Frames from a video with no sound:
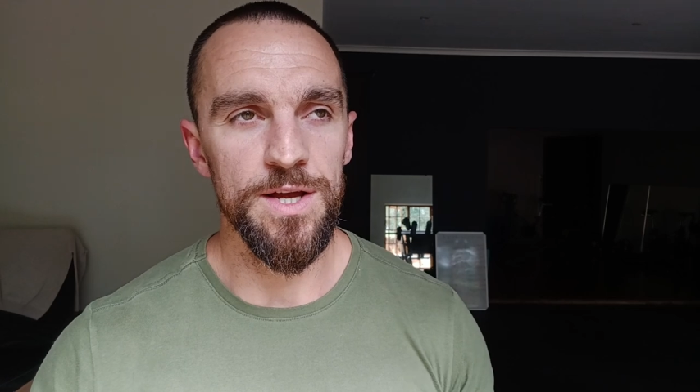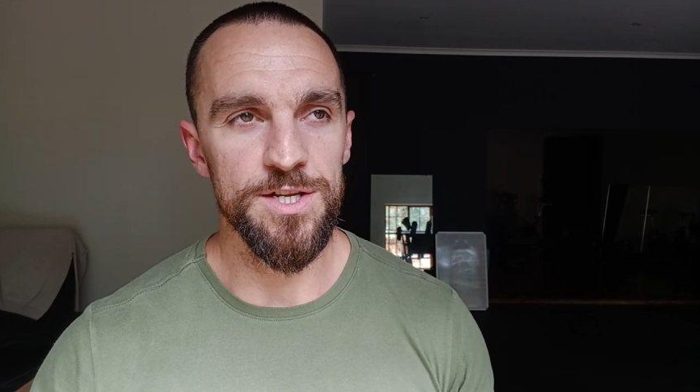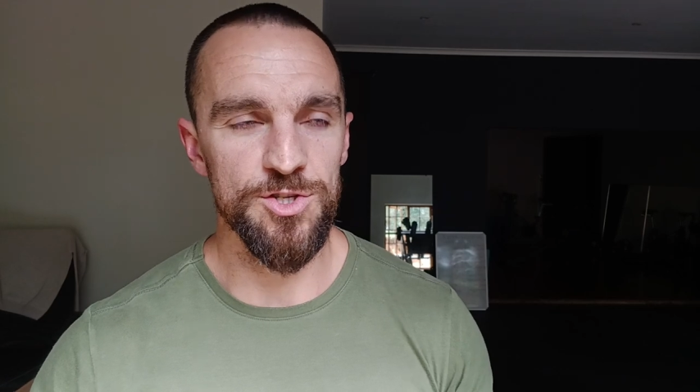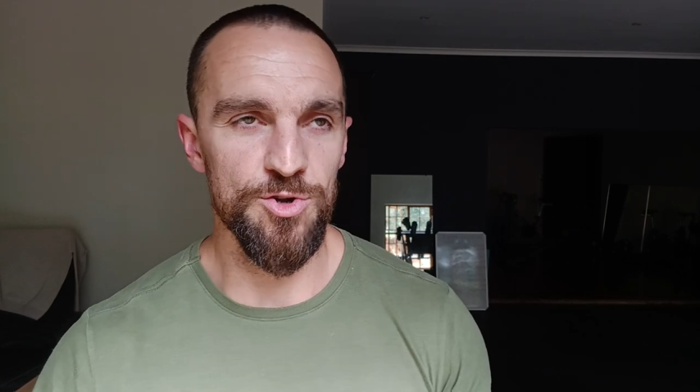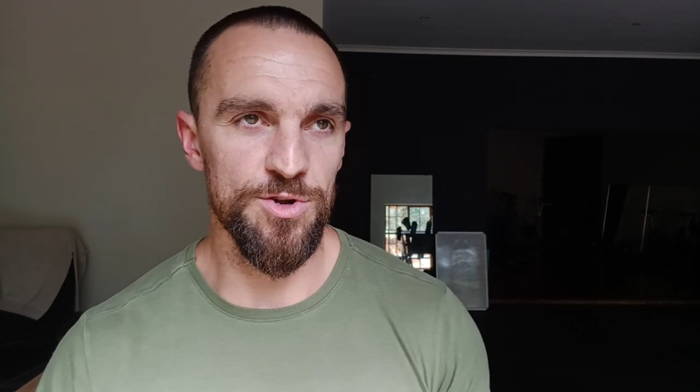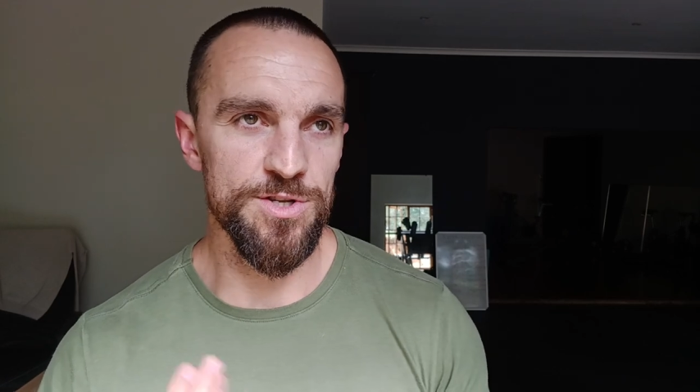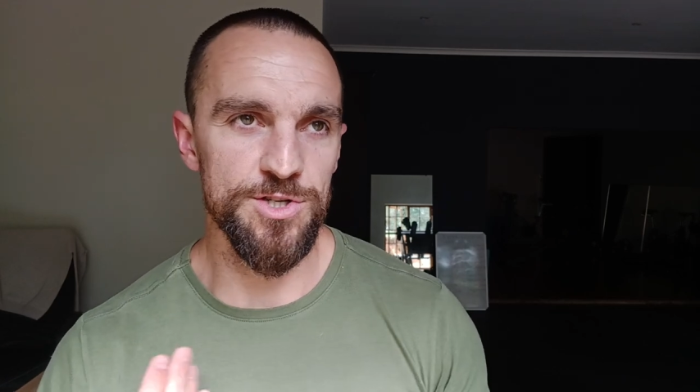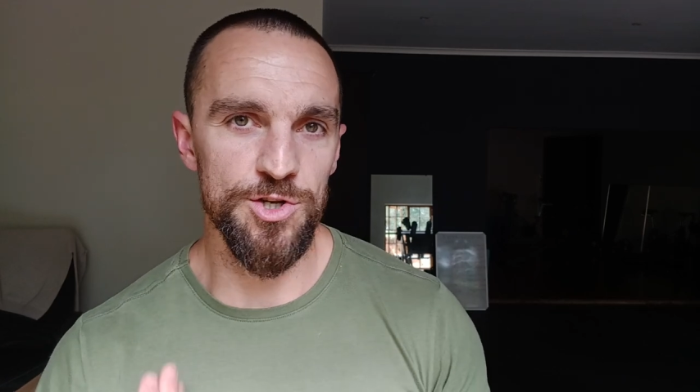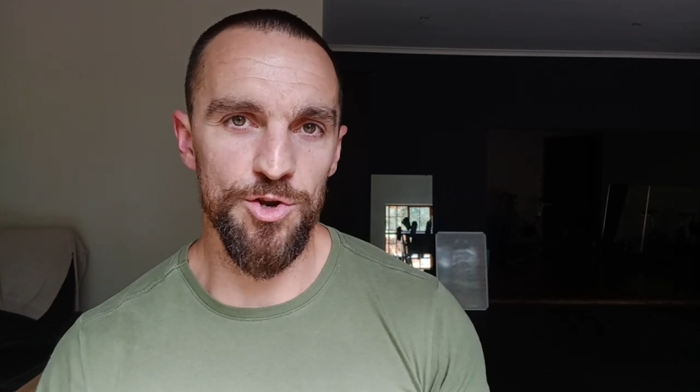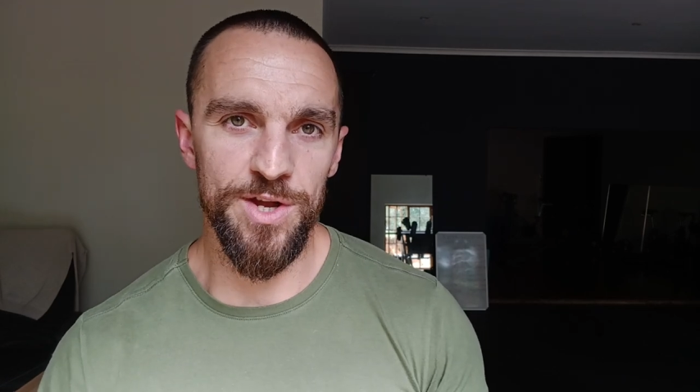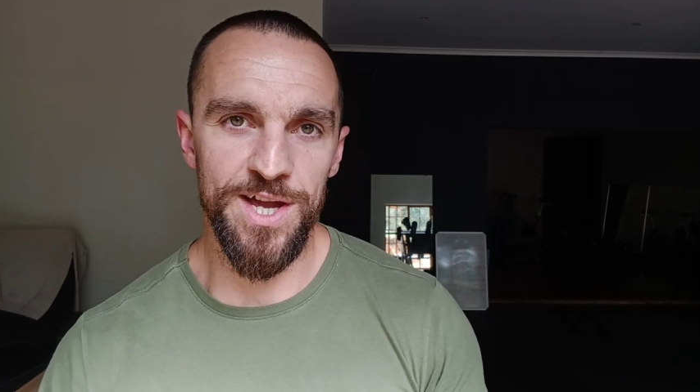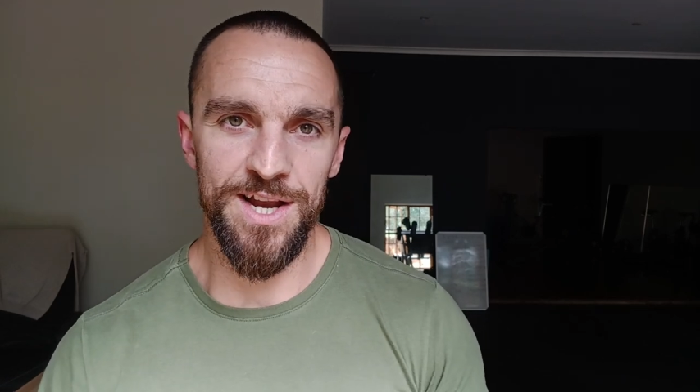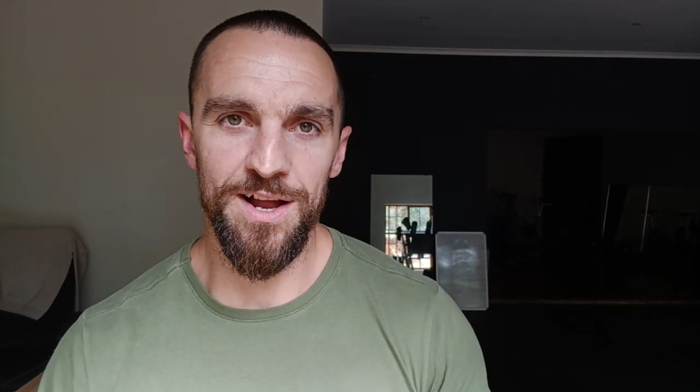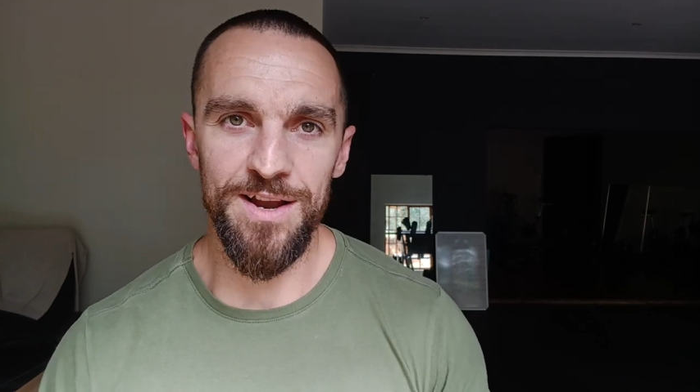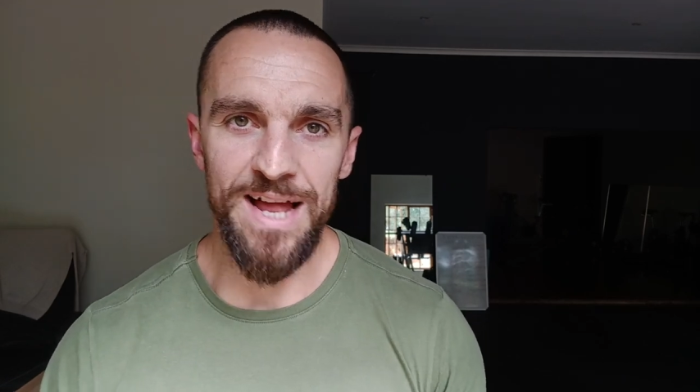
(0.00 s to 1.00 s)
starting to
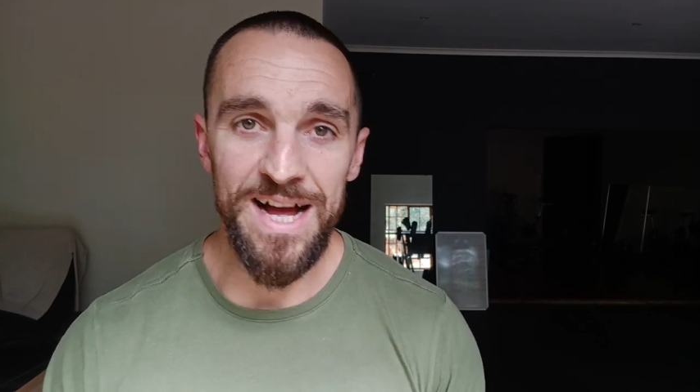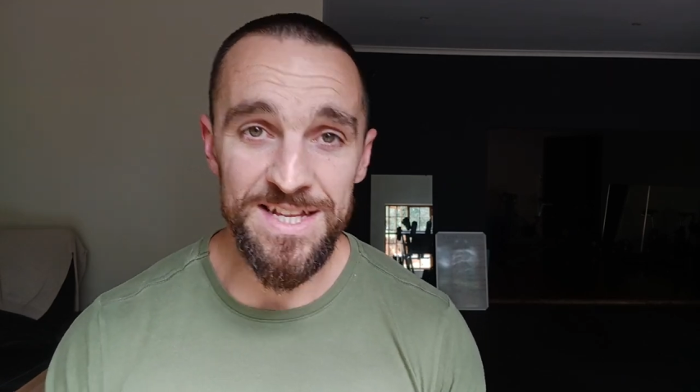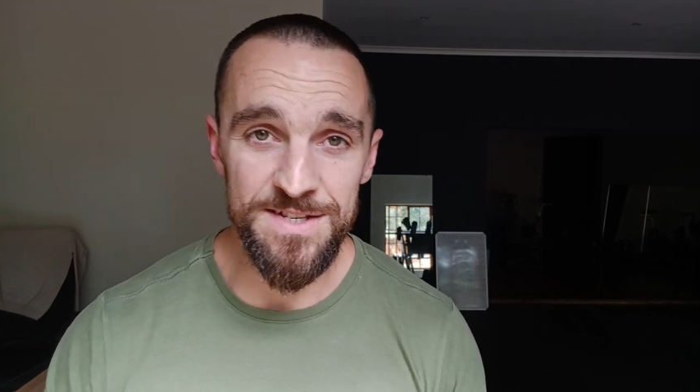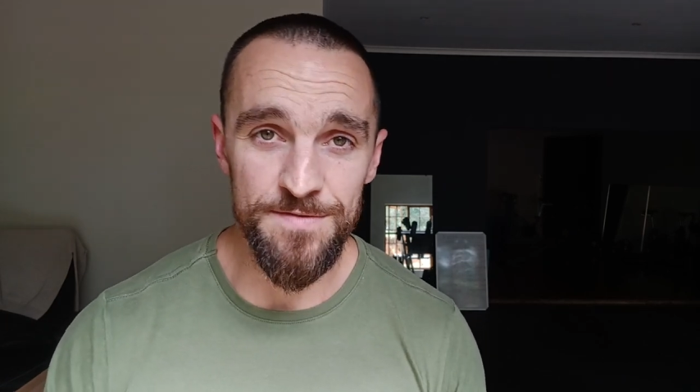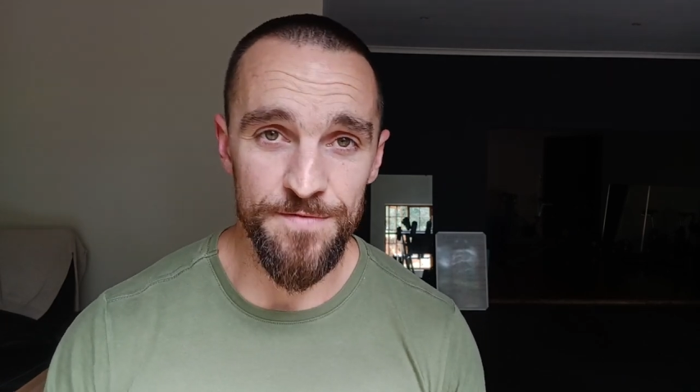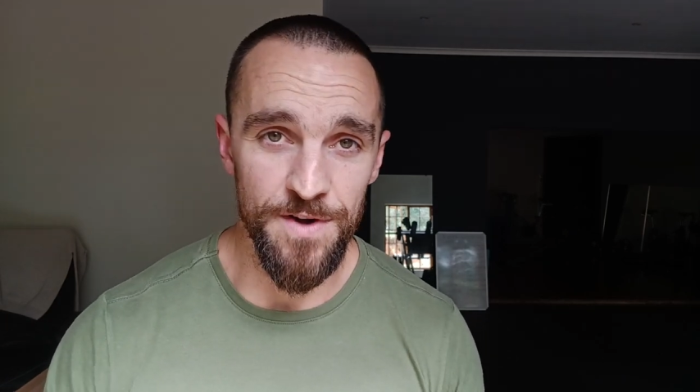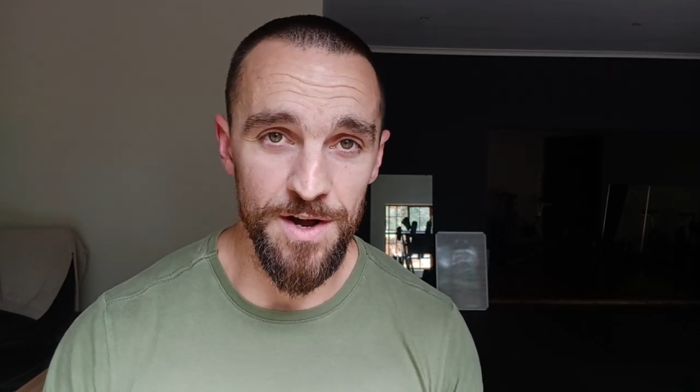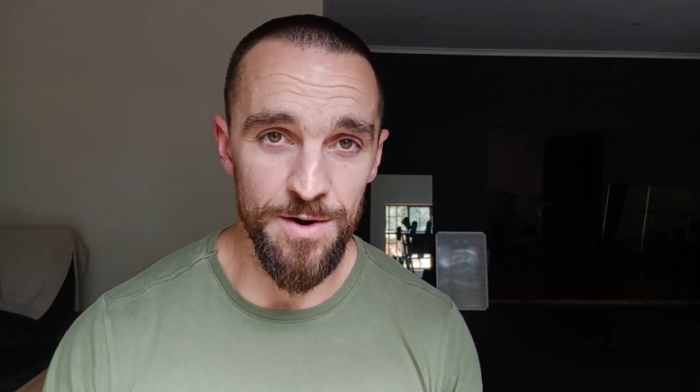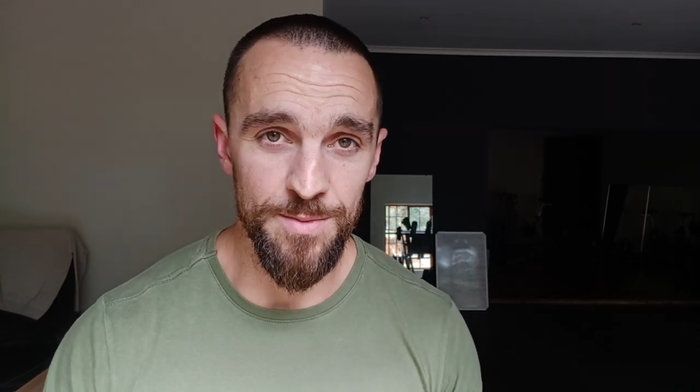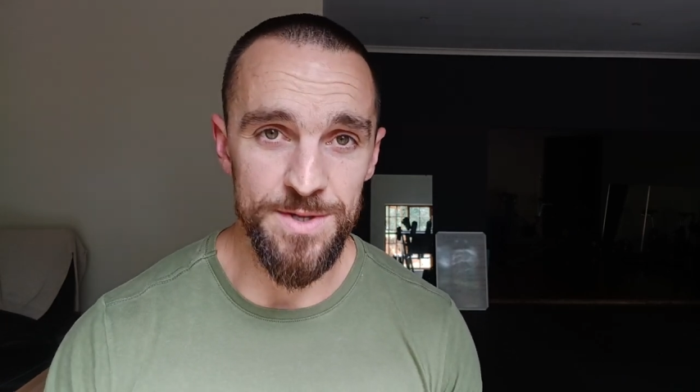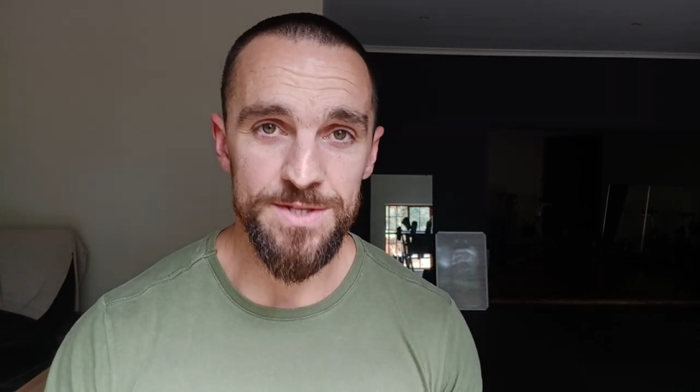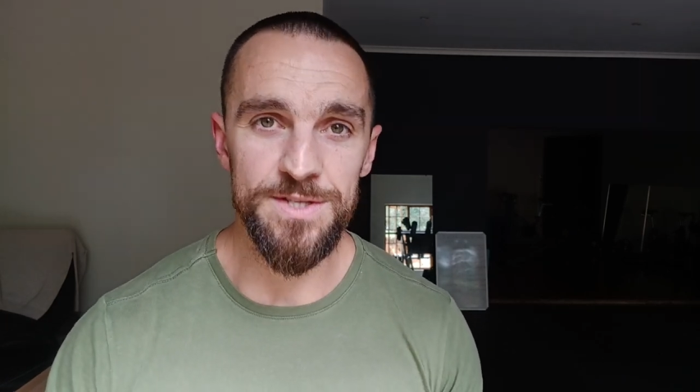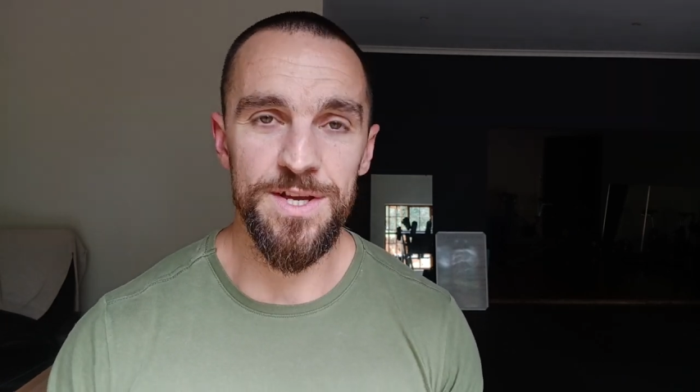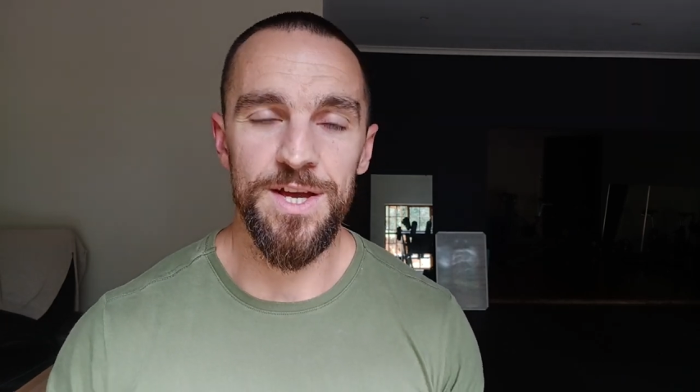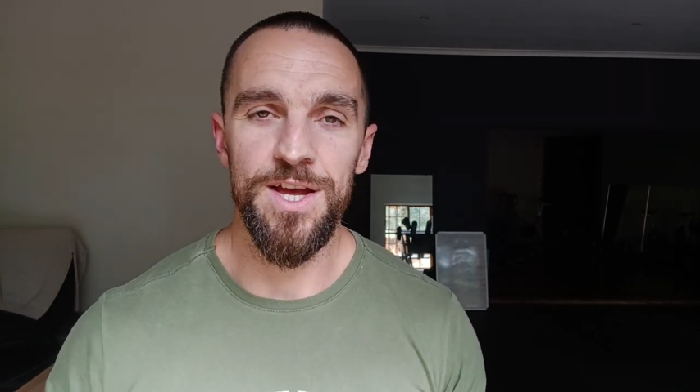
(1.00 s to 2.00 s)
look at our light
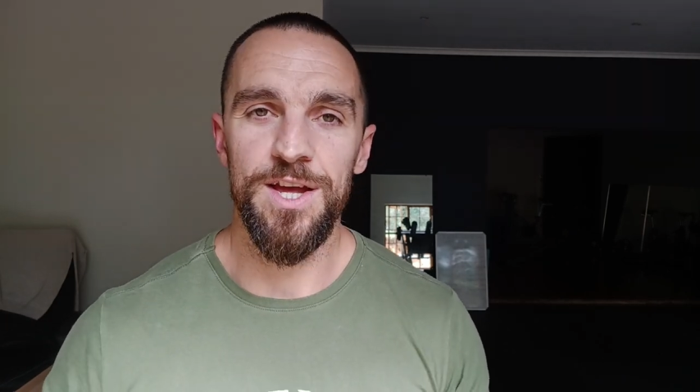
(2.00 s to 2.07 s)
environment,